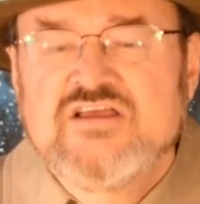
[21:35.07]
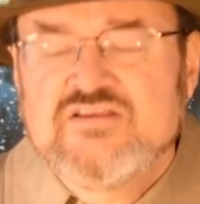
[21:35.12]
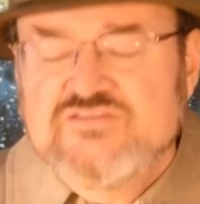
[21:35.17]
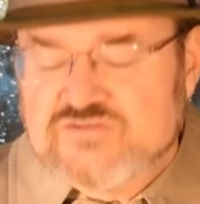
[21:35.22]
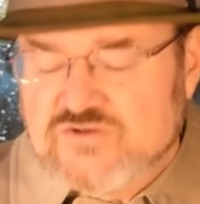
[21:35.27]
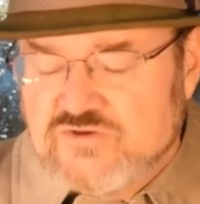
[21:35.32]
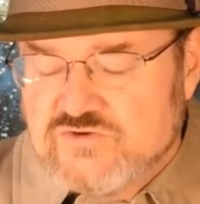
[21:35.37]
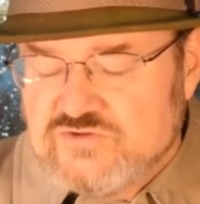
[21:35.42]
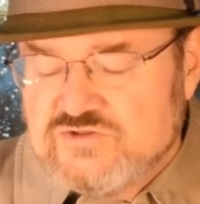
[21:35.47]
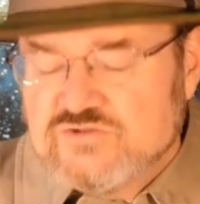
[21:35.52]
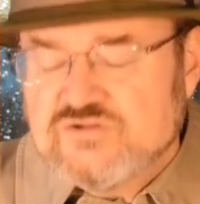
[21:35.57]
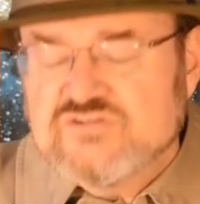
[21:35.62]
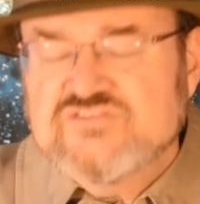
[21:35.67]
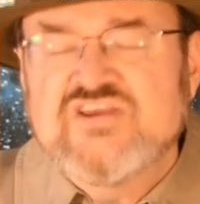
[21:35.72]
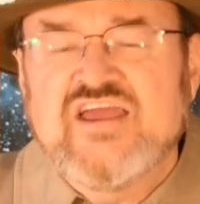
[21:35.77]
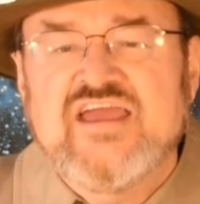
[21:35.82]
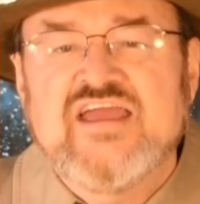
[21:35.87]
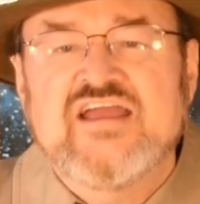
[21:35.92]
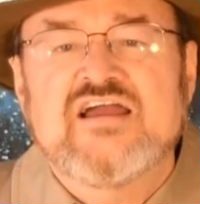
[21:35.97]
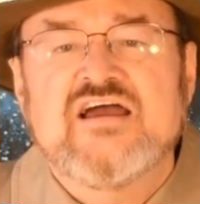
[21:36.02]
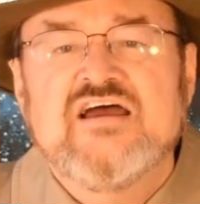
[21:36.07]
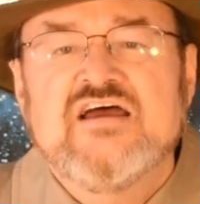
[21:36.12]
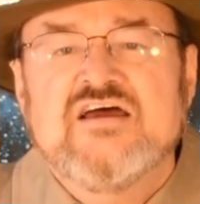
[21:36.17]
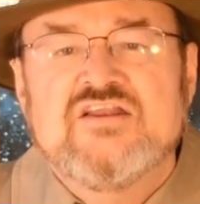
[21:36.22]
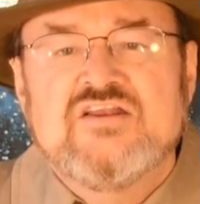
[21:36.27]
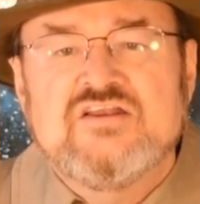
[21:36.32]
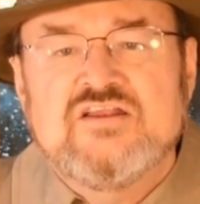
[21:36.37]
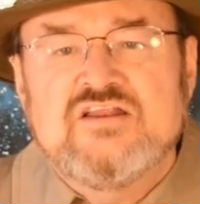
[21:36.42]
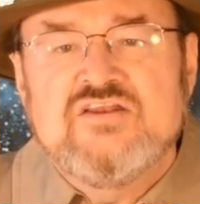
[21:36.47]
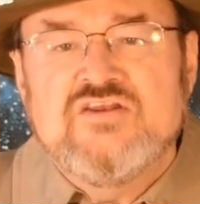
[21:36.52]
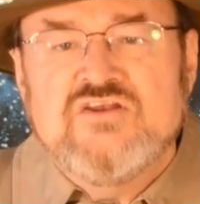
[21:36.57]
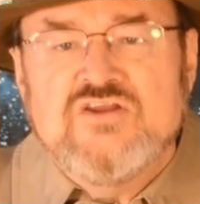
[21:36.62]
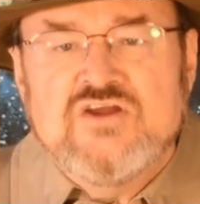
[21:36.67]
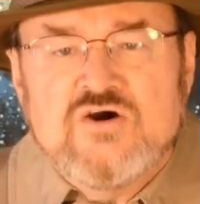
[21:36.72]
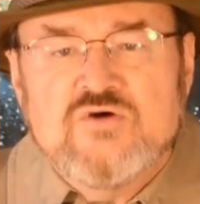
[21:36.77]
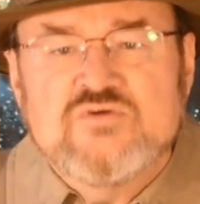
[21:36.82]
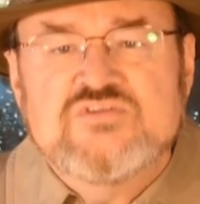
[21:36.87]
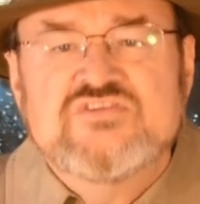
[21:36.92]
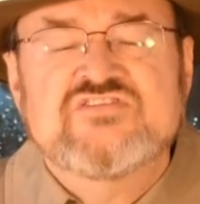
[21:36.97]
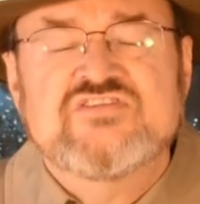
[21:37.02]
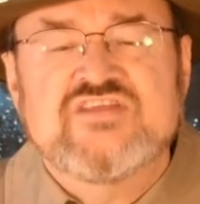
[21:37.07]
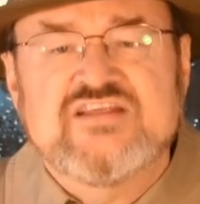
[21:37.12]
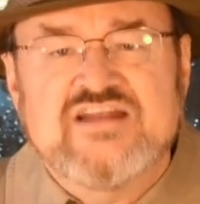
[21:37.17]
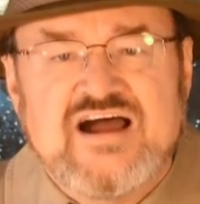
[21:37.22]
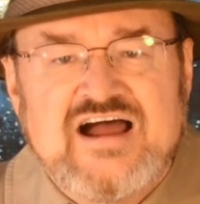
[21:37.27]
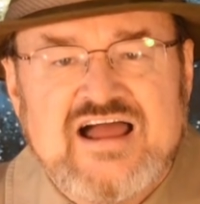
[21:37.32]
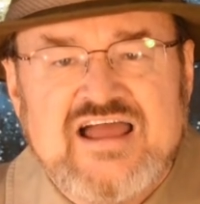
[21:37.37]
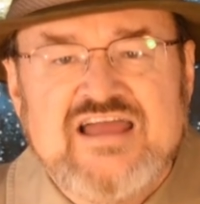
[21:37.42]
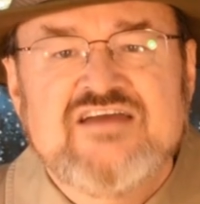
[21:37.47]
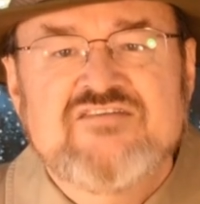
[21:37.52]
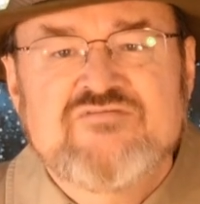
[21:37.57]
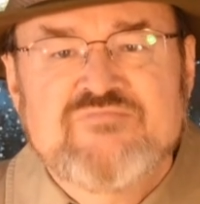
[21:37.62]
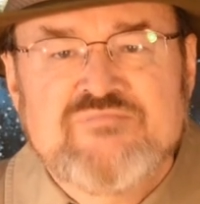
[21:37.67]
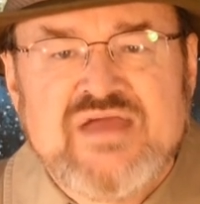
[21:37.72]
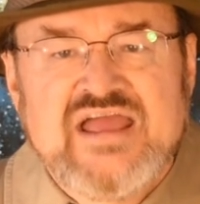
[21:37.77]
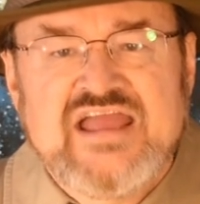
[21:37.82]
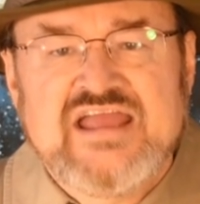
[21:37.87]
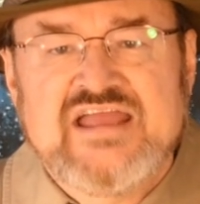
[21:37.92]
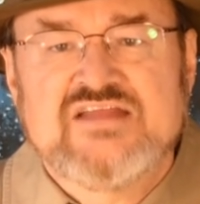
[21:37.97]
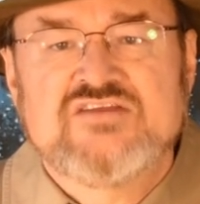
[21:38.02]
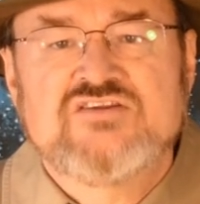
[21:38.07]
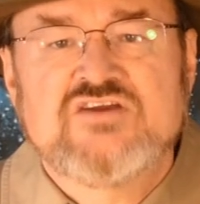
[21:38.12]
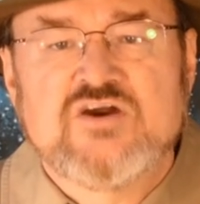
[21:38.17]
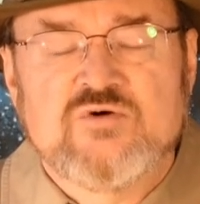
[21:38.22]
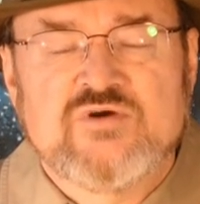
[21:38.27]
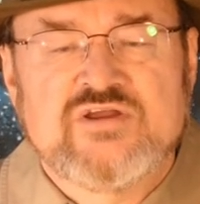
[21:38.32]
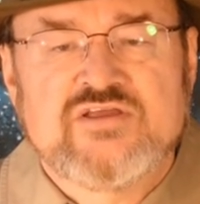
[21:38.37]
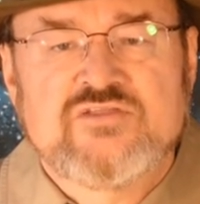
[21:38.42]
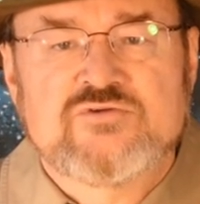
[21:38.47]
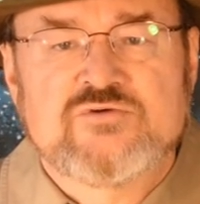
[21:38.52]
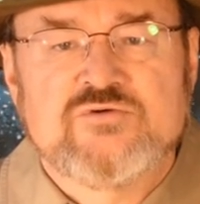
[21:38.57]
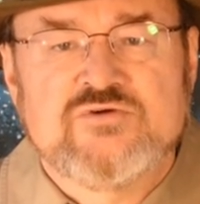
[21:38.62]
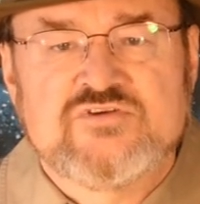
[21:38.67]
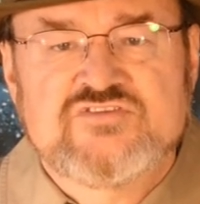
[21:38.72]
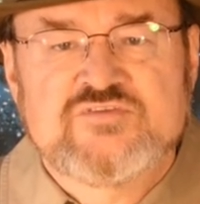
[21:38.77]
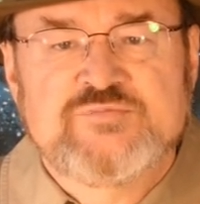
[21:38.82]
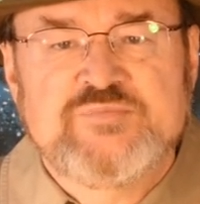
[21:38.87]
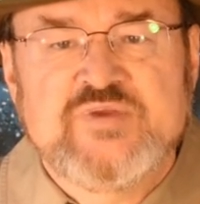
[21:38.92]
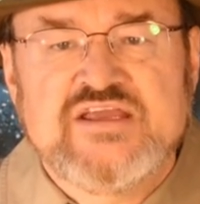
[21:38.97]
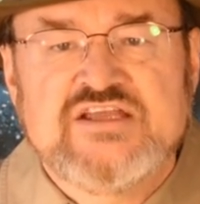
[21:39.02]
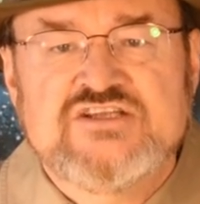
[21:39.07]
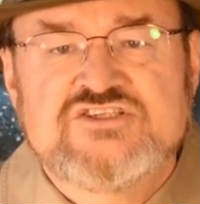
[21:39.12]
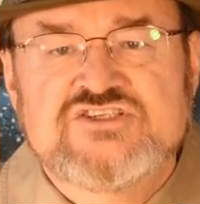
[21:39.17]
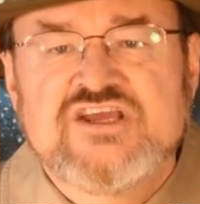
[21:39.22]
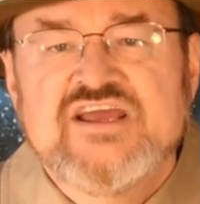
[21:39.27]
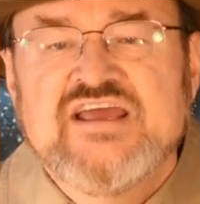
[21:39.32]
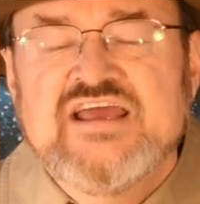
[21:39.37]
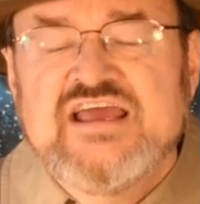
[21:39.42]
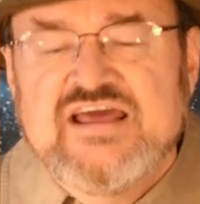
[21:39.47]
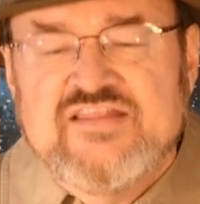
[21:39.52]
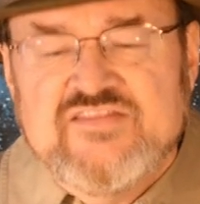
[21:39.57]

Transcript: So you'll take notes that I have made going through a speech